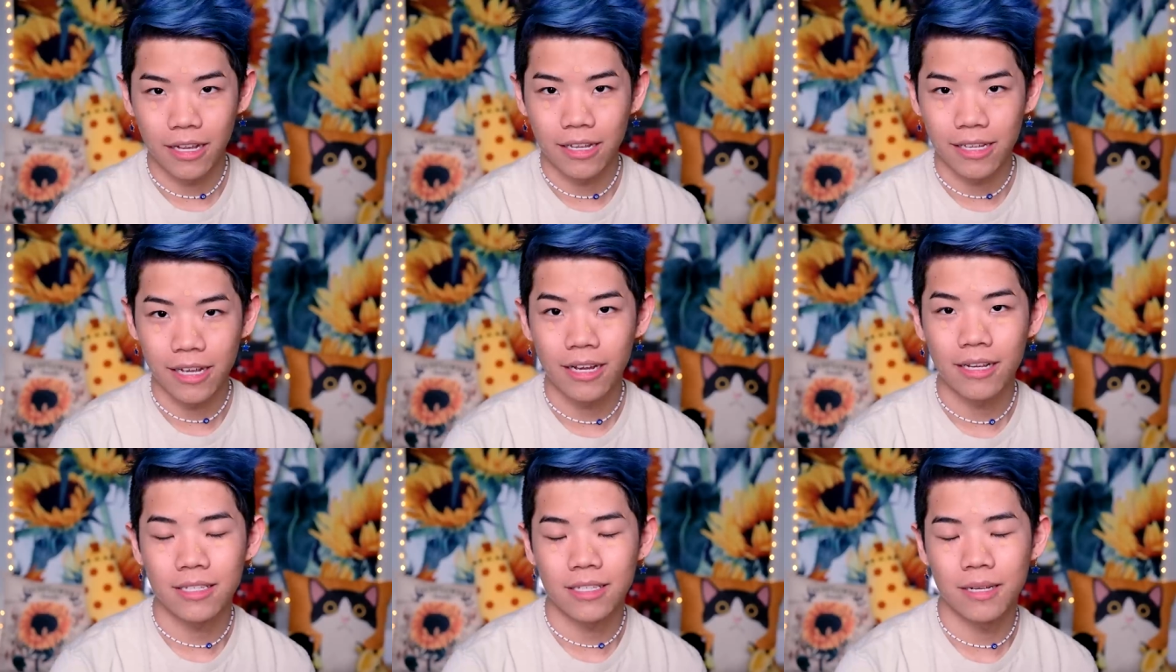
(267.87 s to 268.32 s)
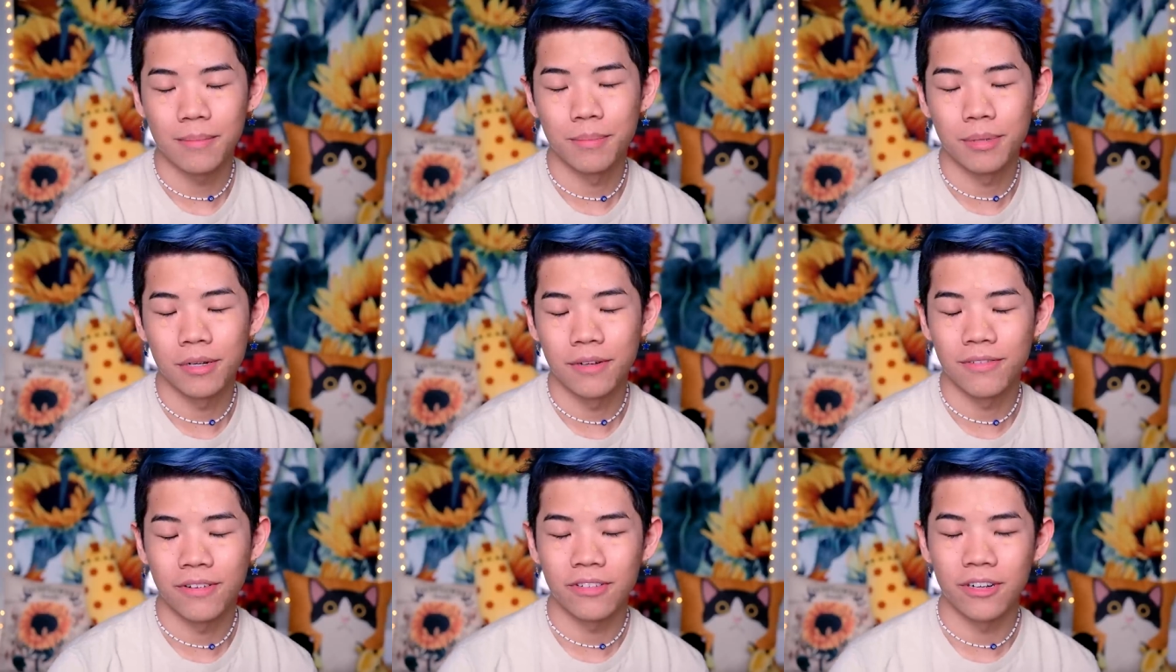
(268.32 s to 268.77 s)
And yes, I
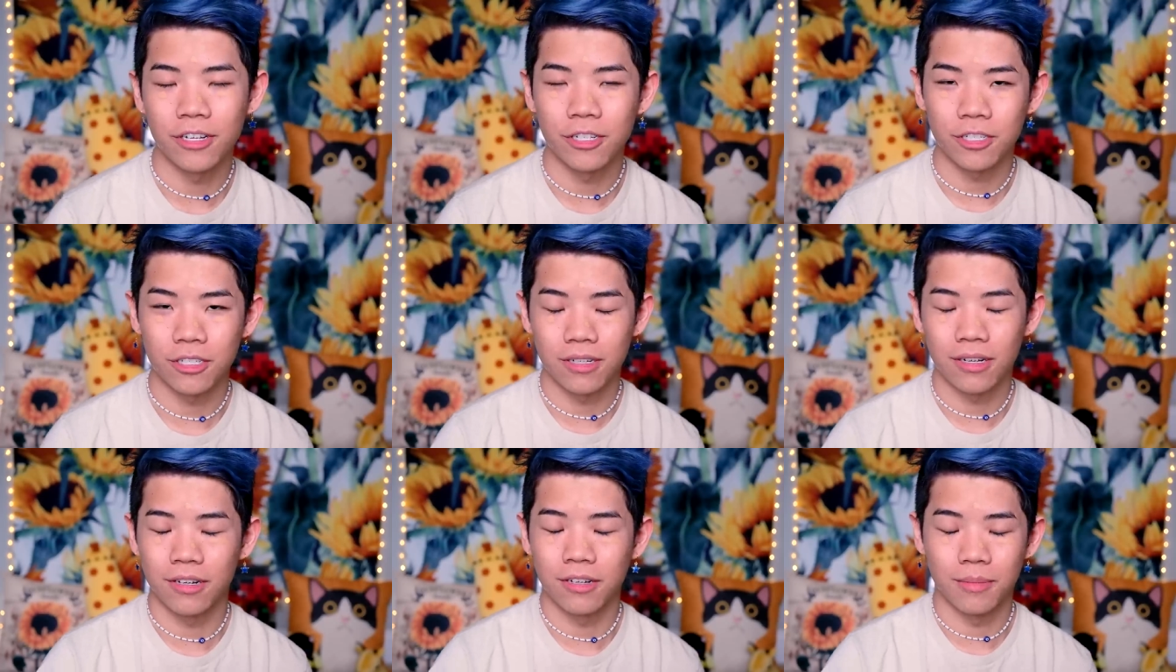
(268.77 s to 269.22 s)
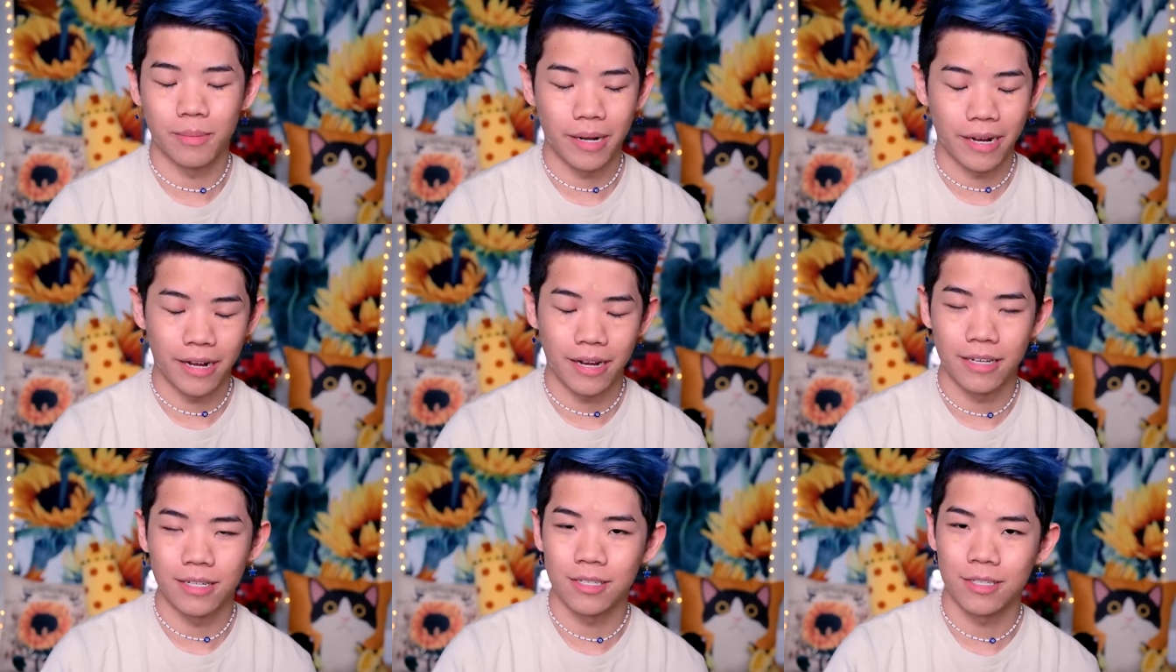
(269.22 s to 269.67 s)
put foundation under
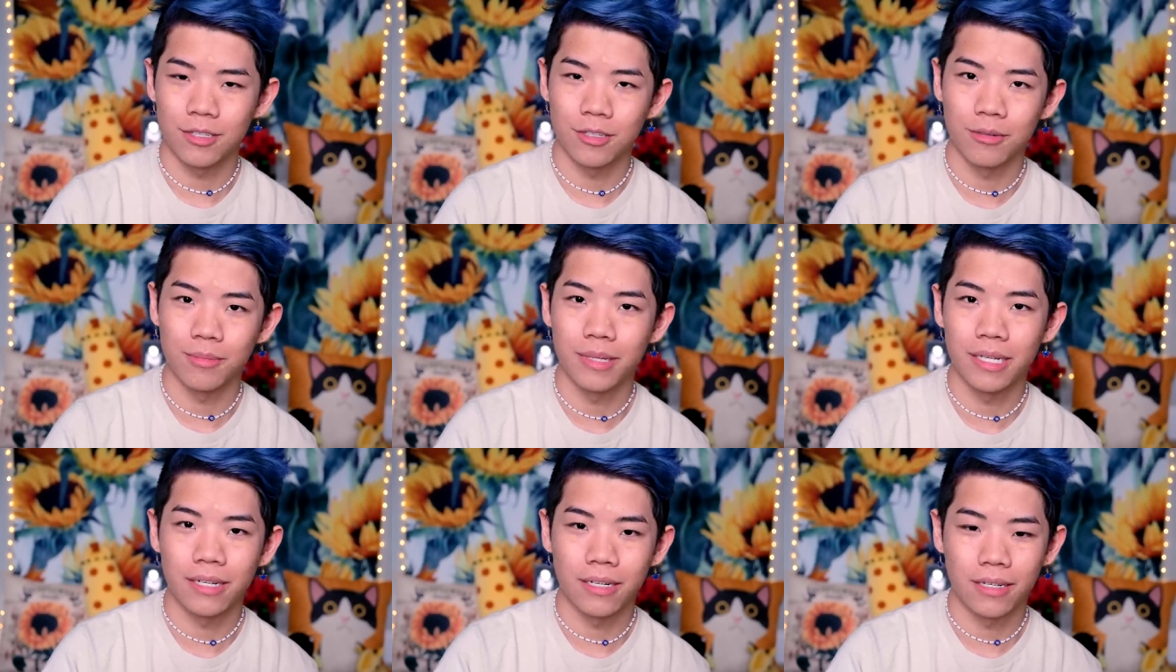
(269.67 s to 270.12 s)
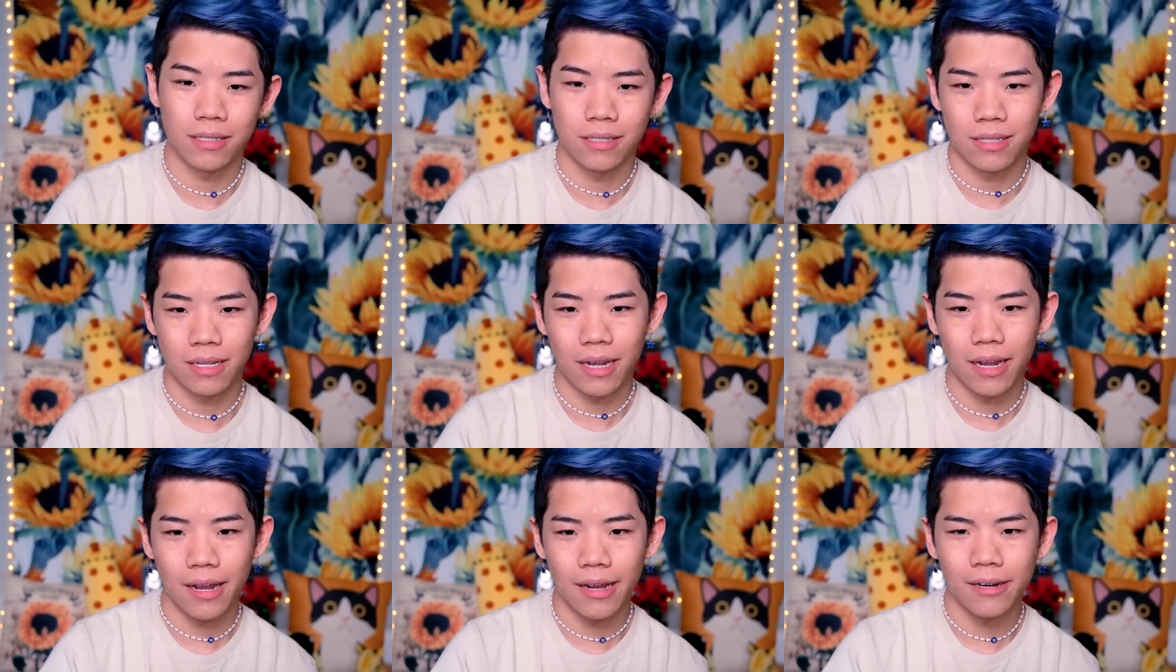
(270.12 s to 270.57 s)
my eyes too
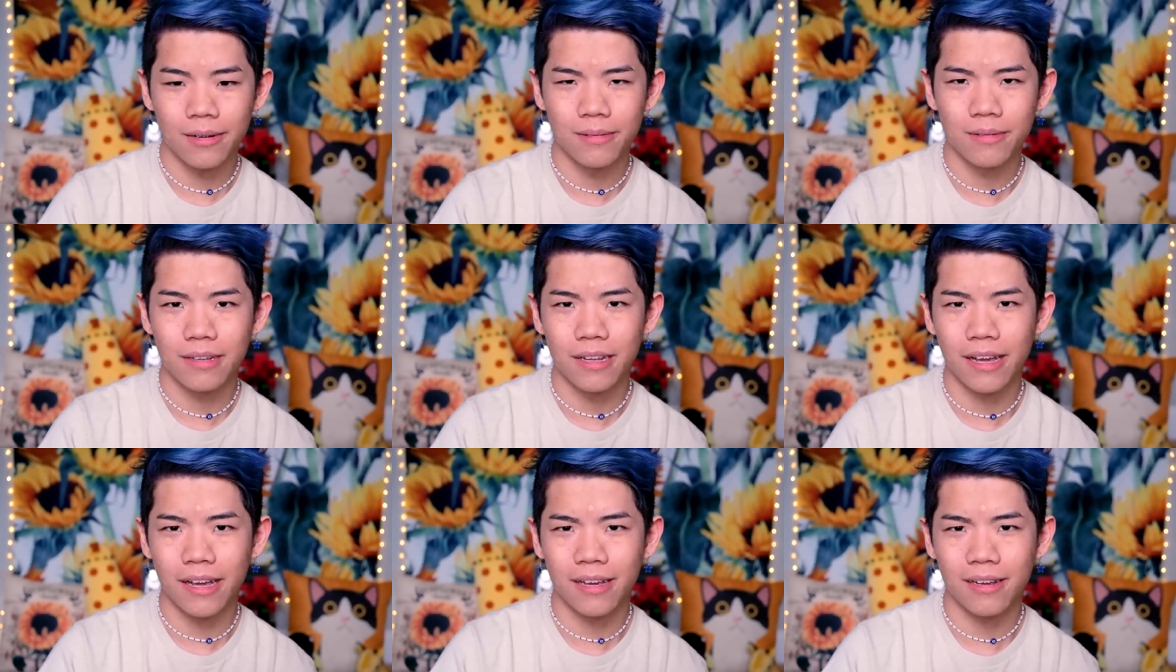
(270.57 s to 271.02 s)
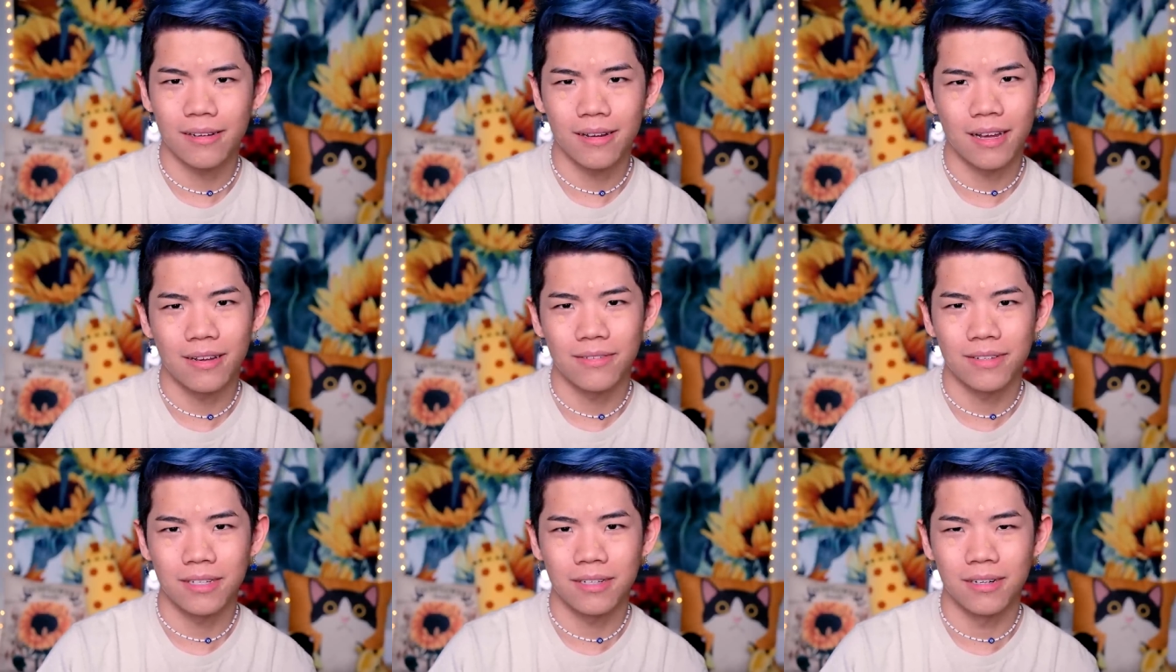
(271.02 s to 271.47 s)
because I don't like
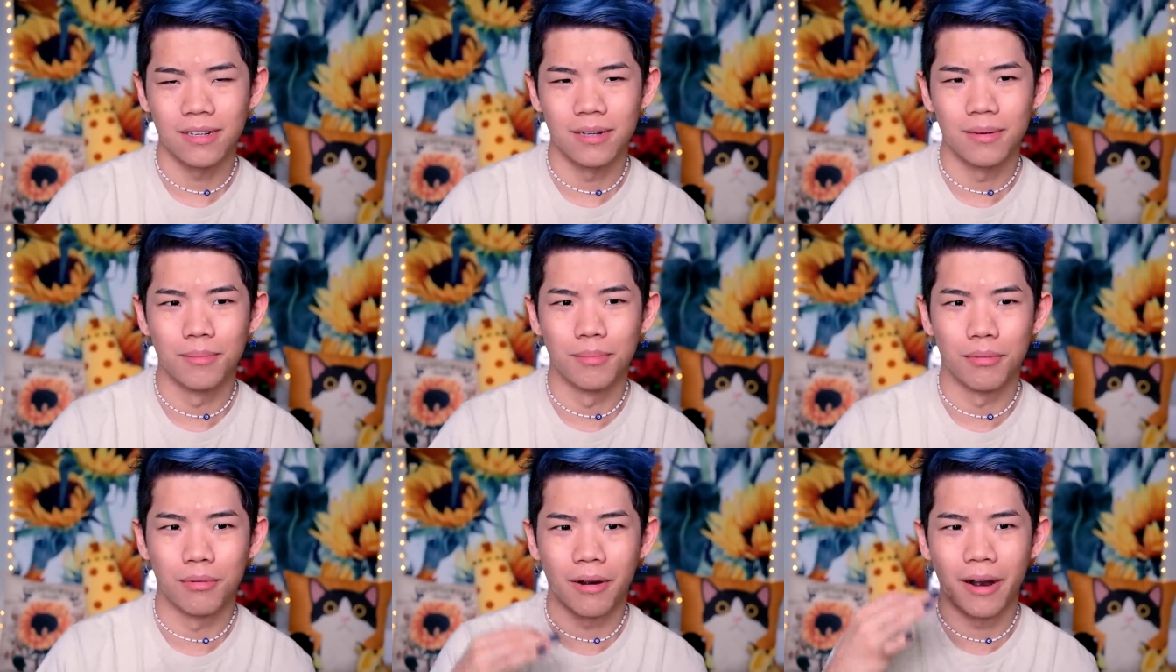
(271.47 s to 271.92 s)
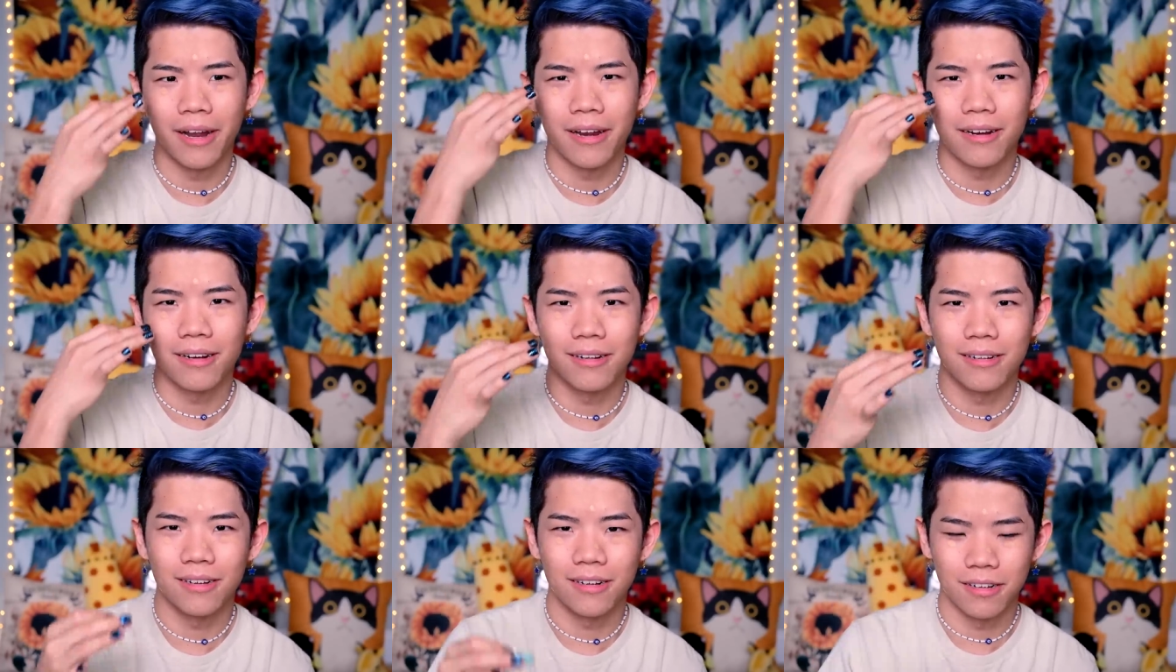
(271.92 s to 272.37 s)
having a
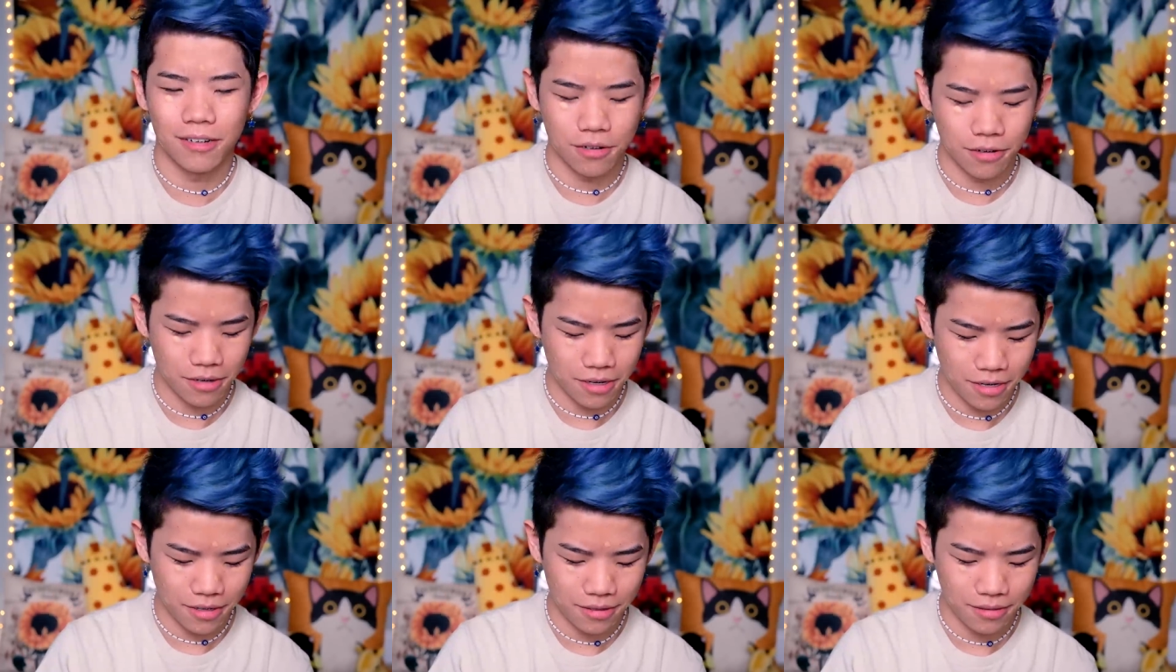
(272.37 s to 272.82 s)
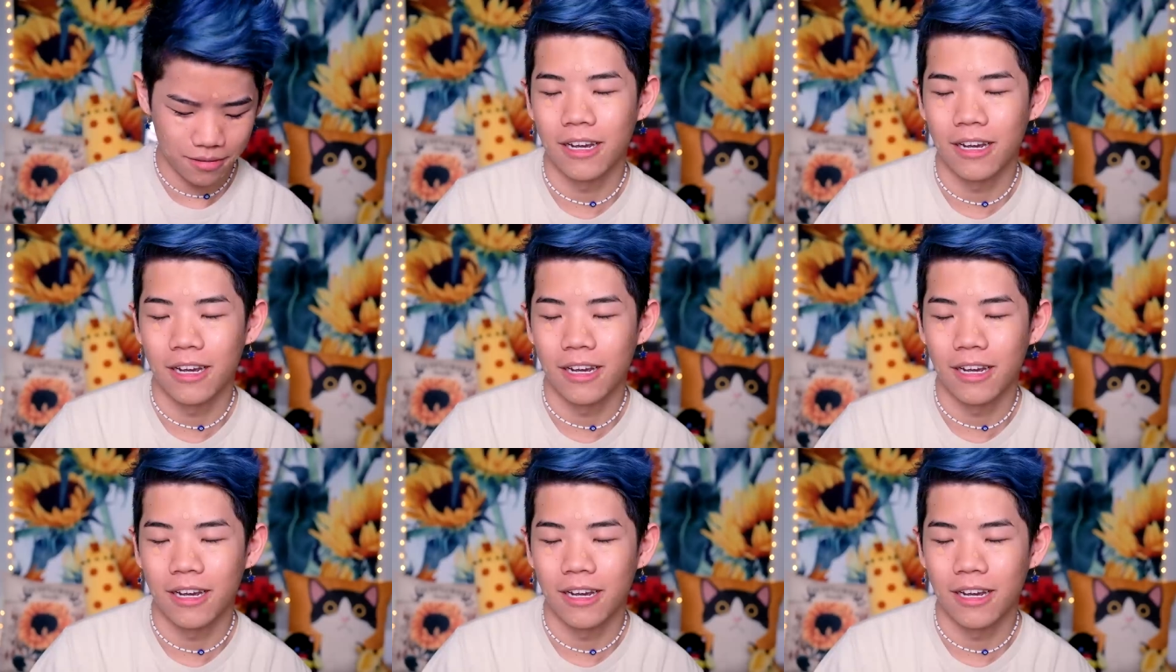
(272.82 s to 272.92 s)
bright under eye.